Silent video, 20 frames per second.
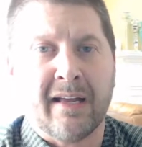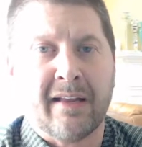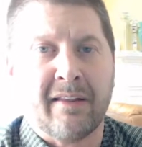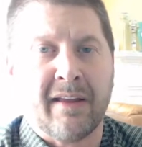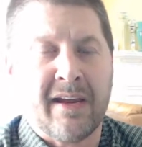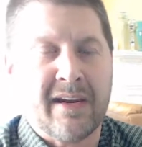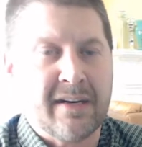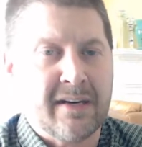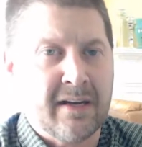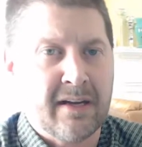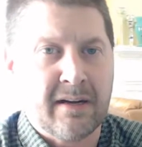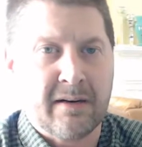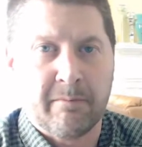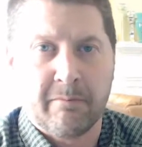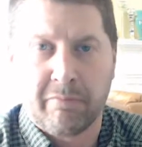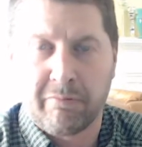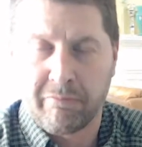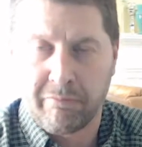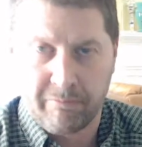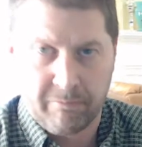And they did
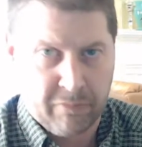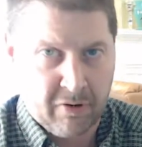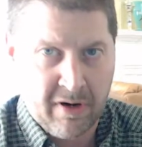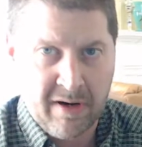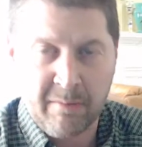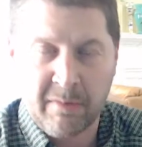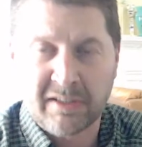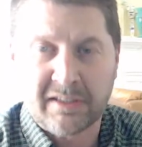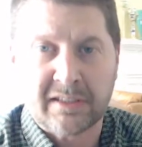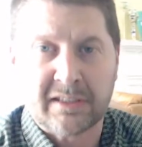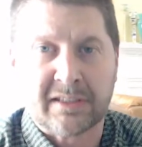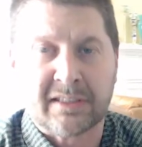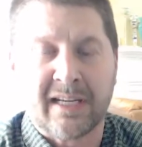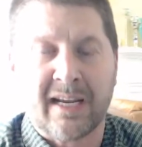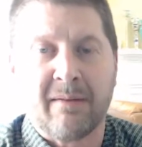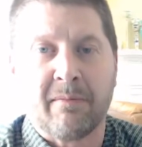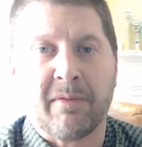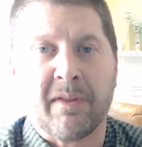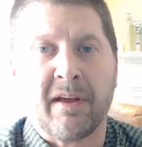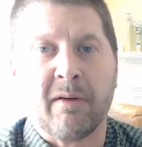pretty much the
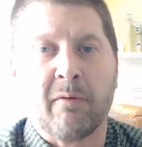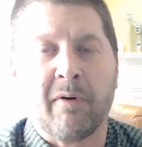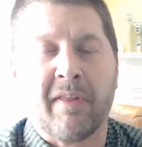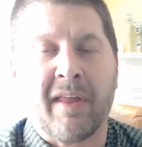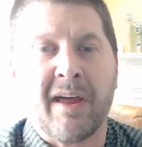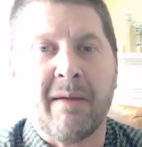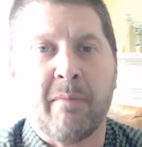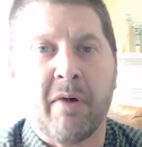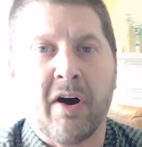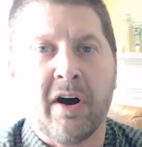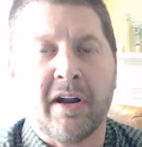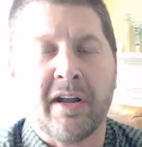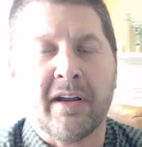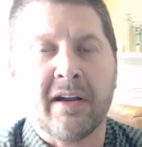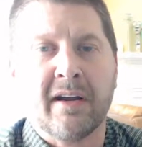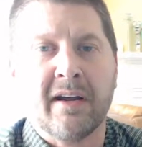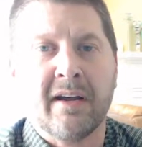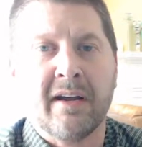same thing when they bought it.